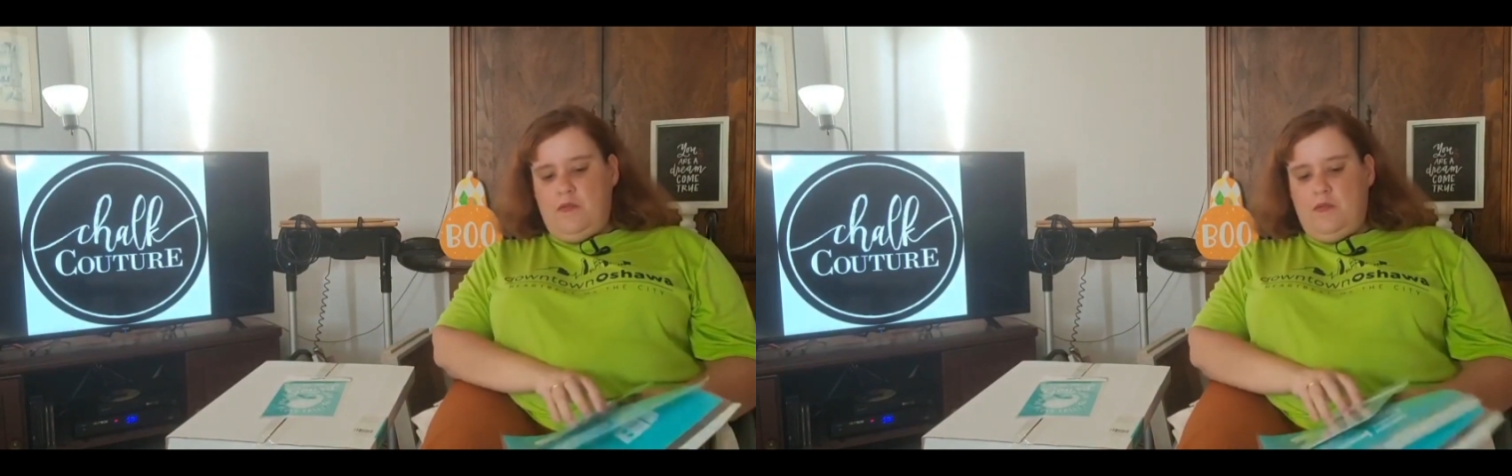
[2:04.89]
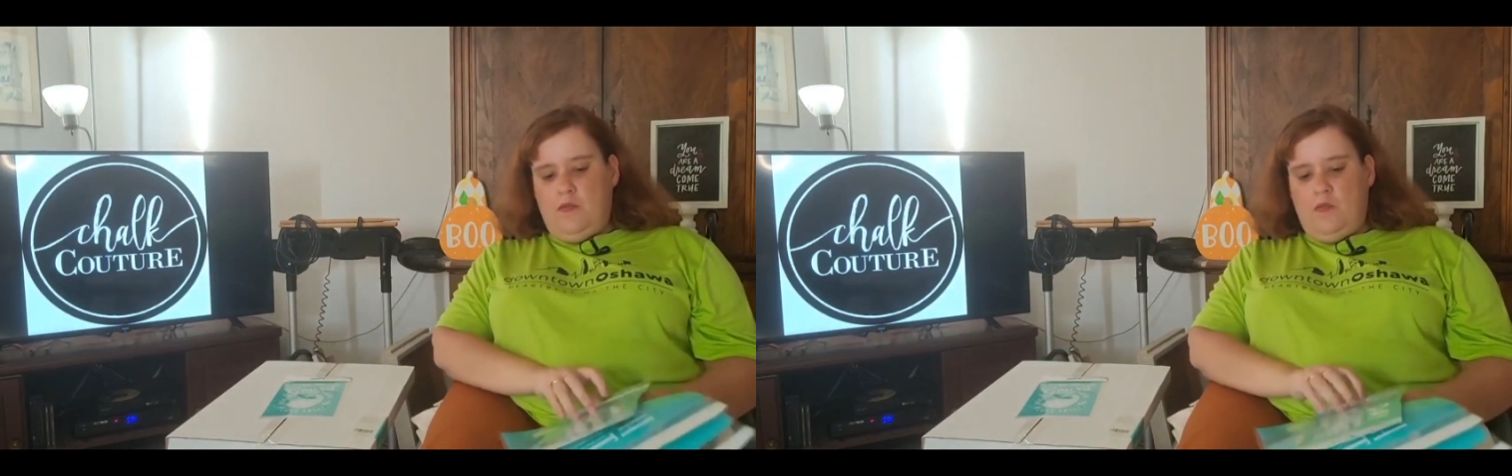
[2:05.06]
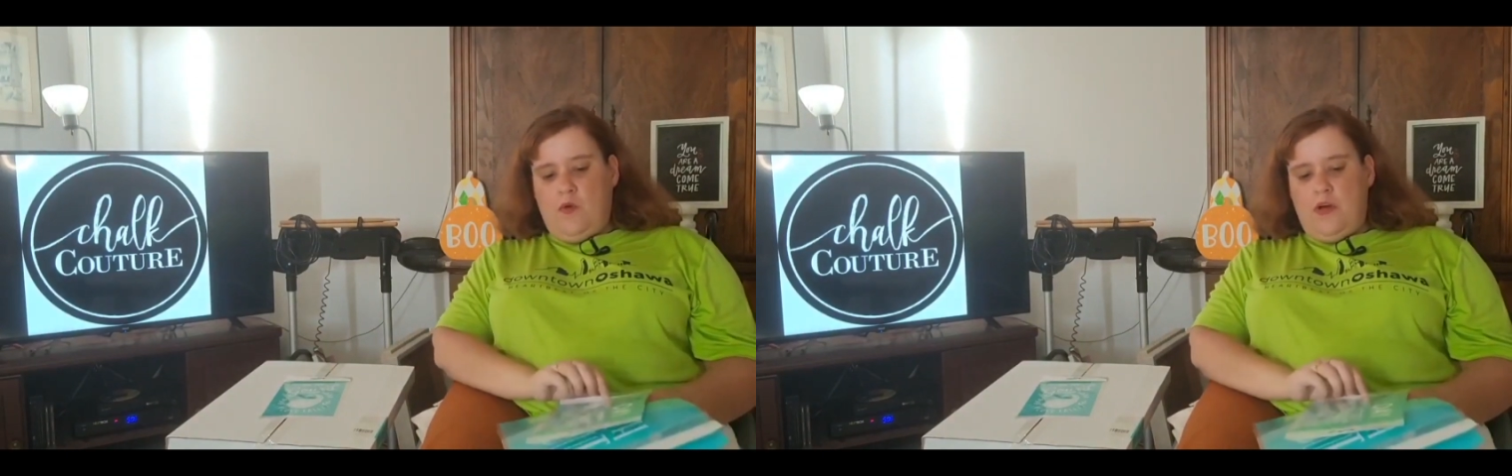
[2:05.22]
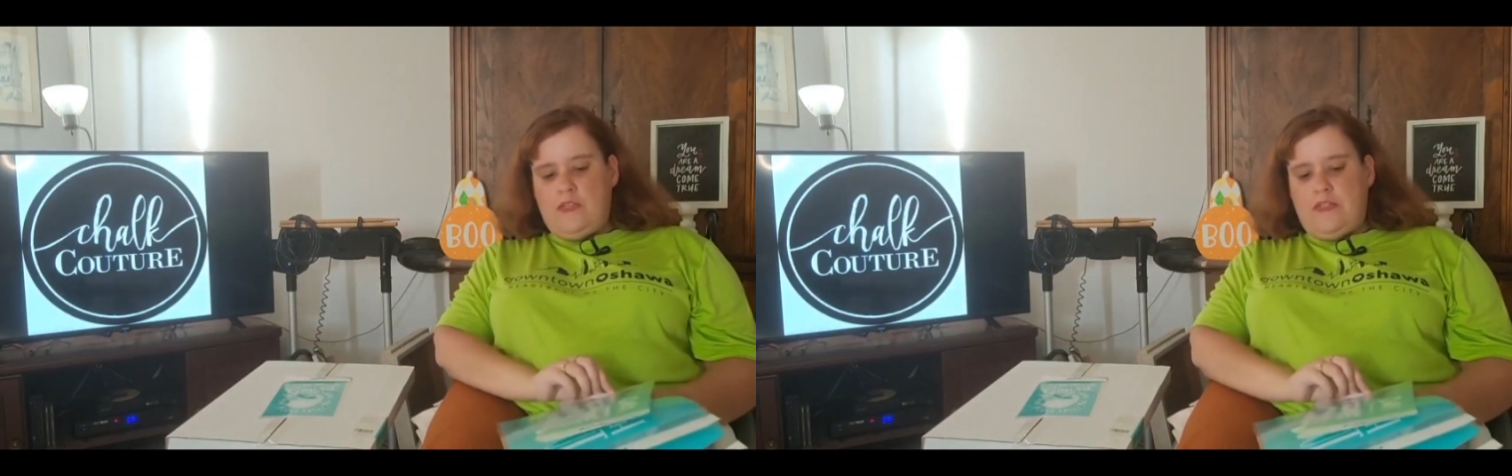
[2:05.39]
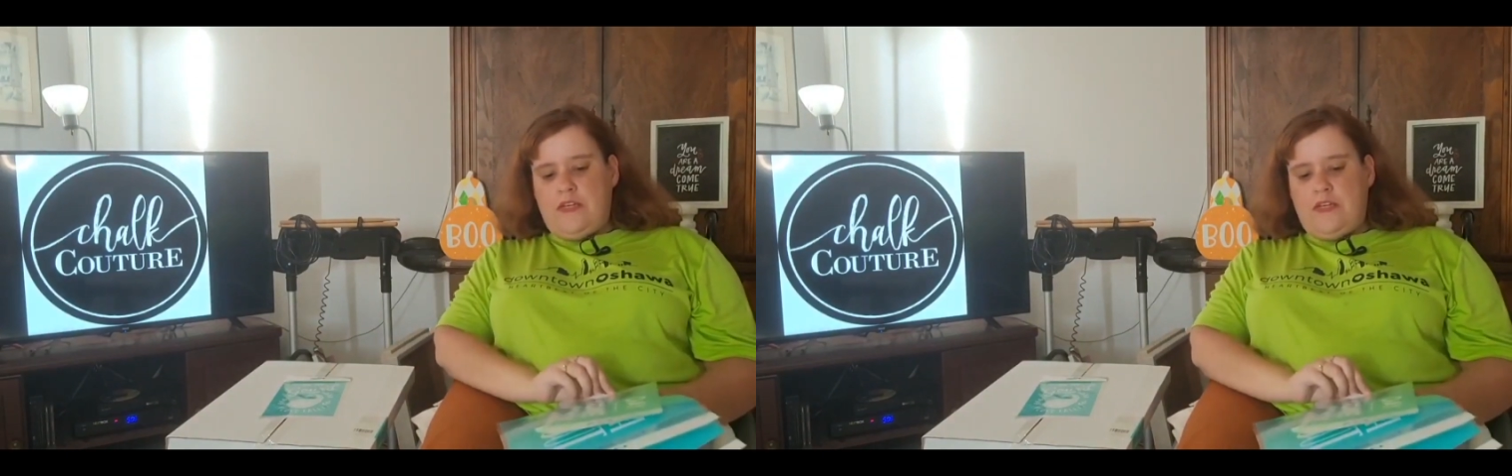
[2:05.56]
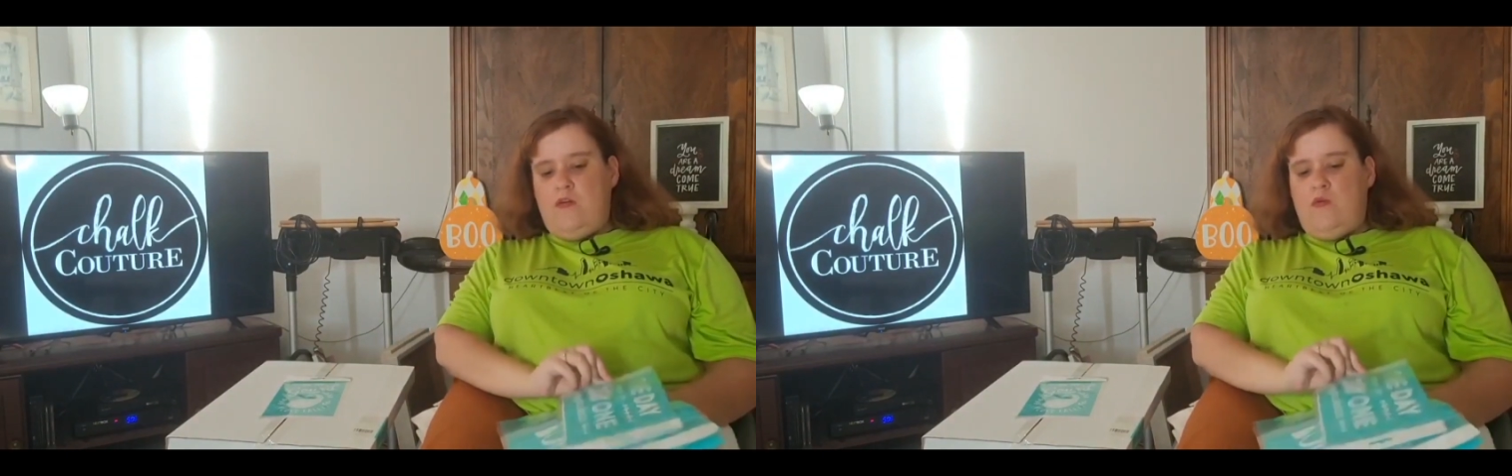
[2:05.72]
One
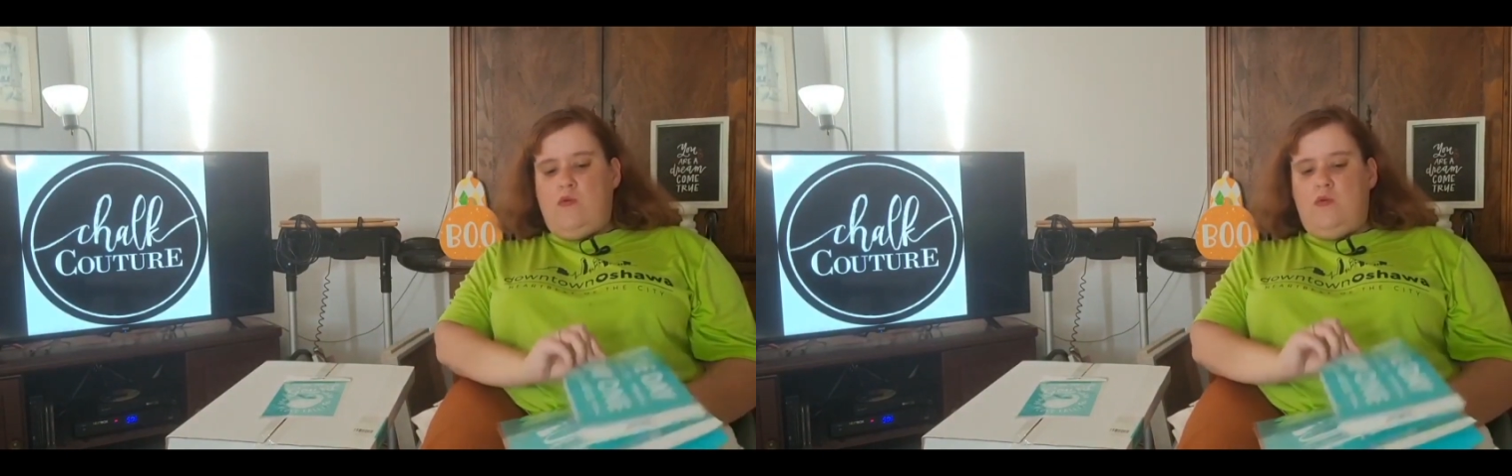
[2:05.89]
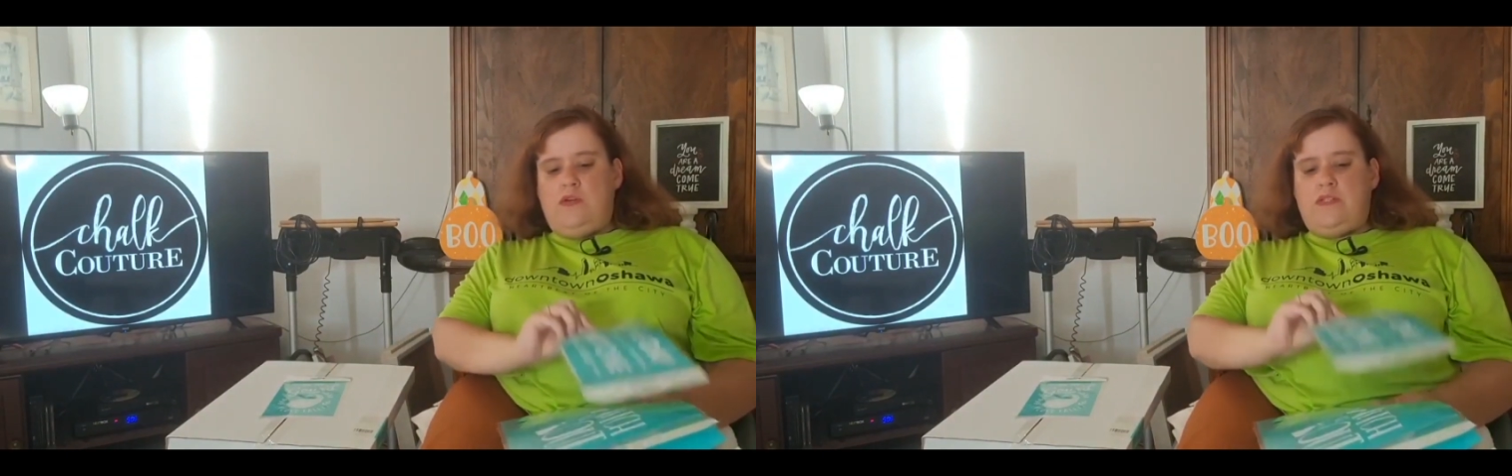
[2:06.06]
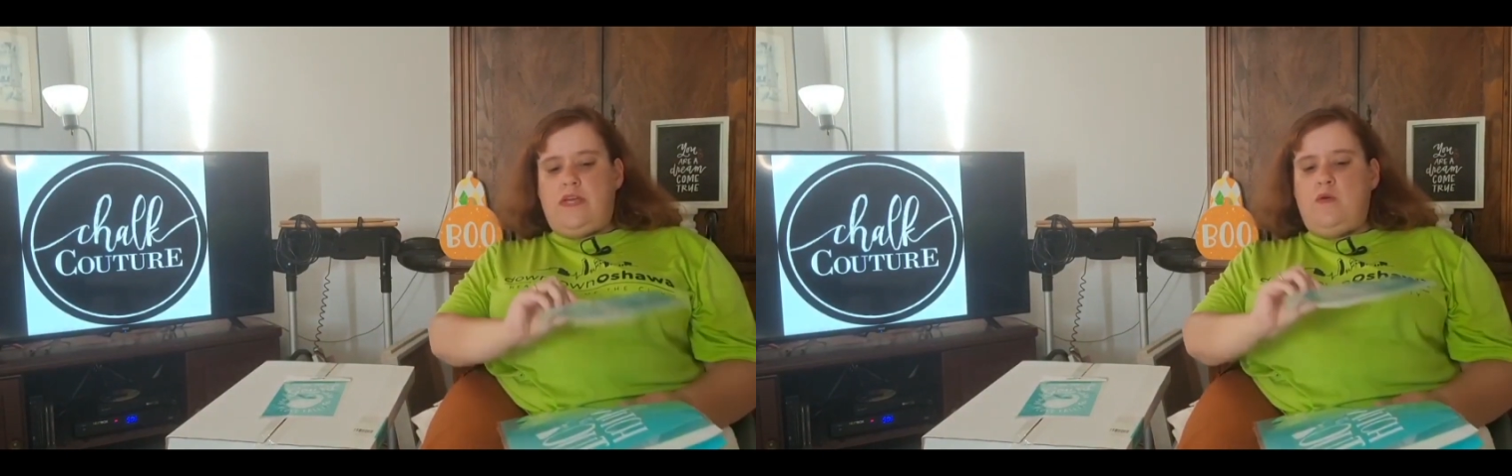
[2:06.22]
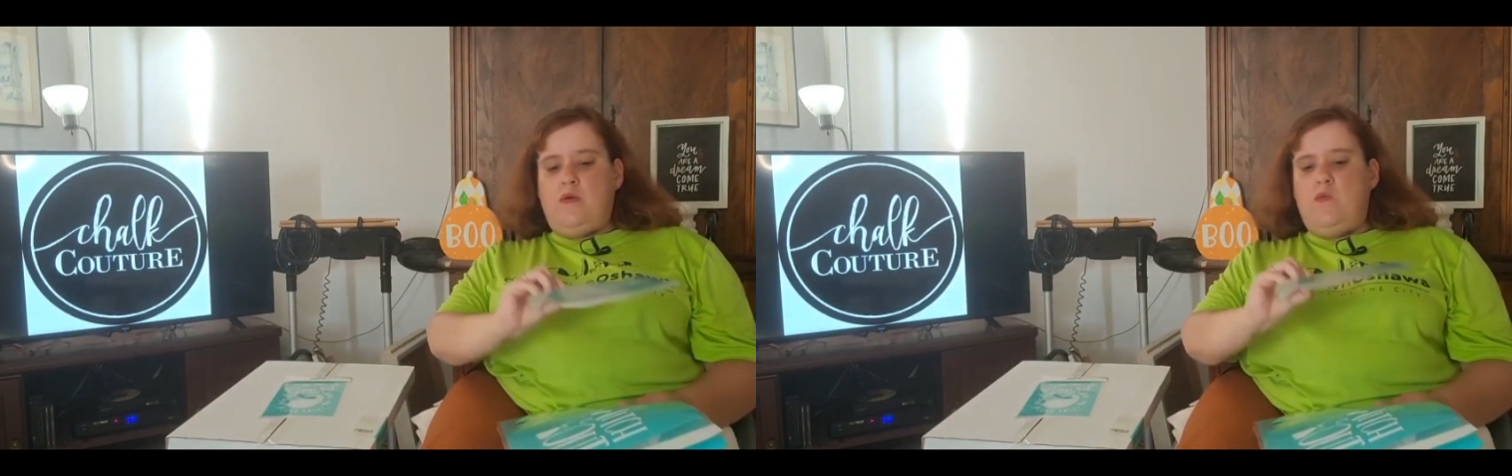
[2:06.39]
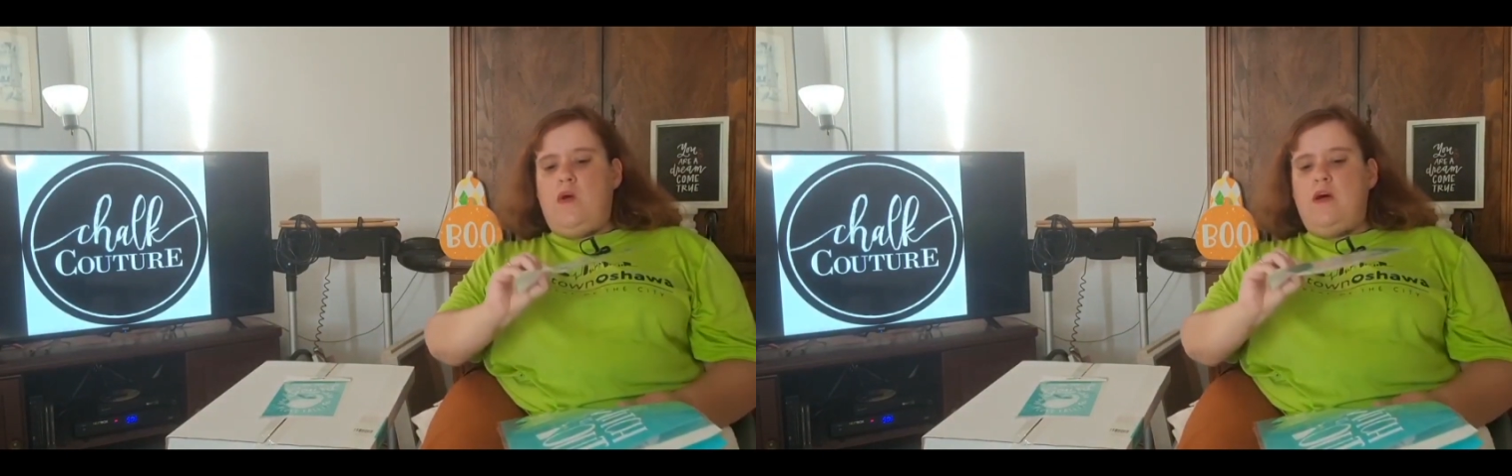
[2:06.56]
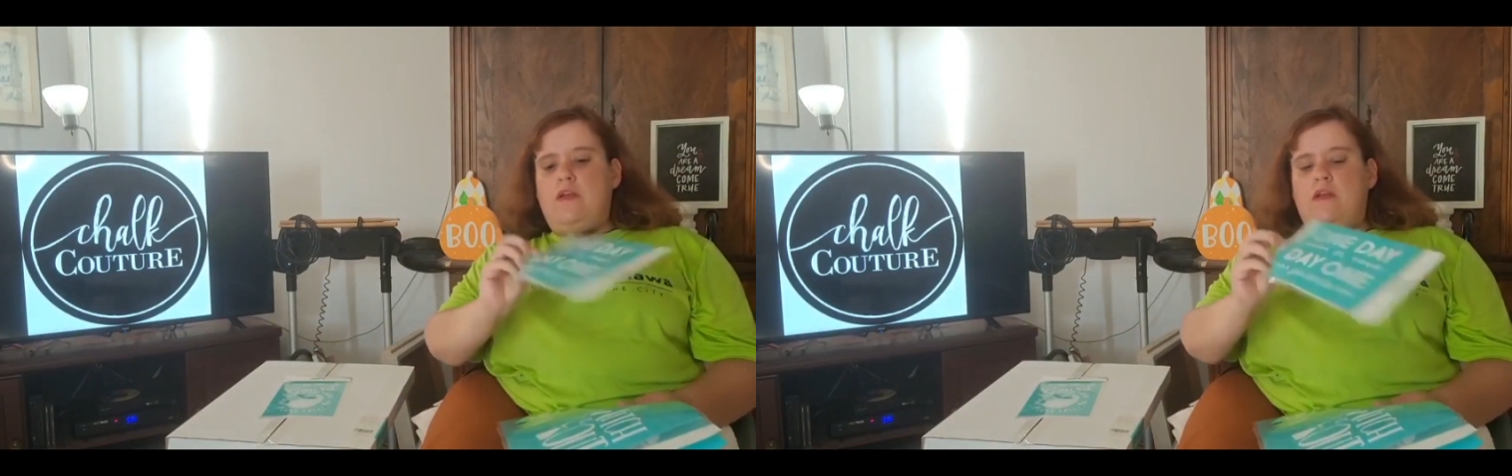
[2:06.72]
Day or Day
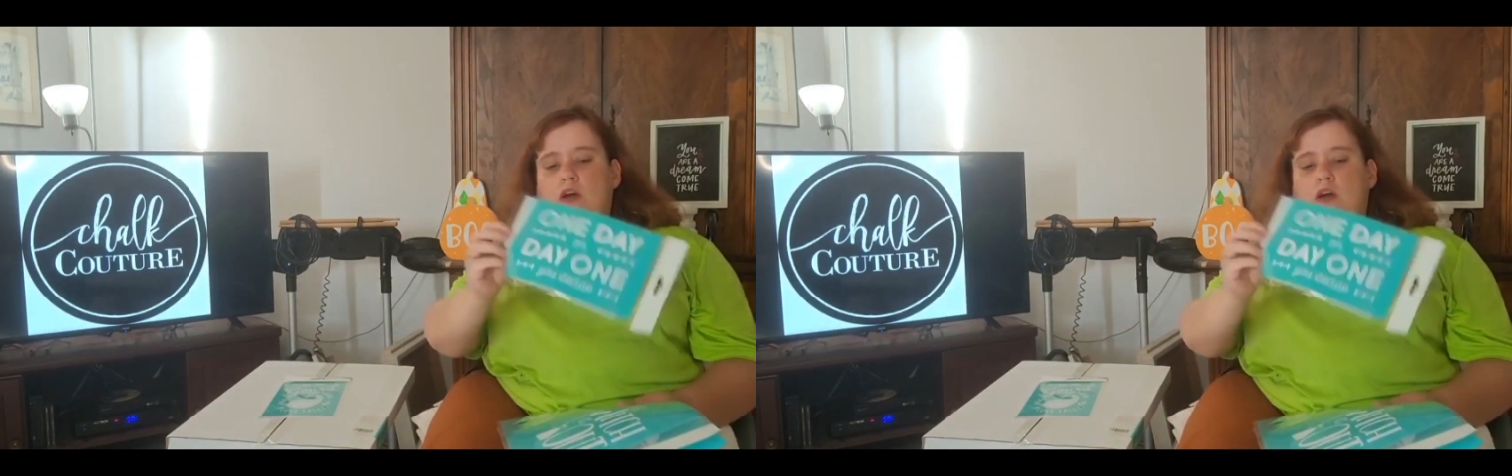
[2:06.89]
One,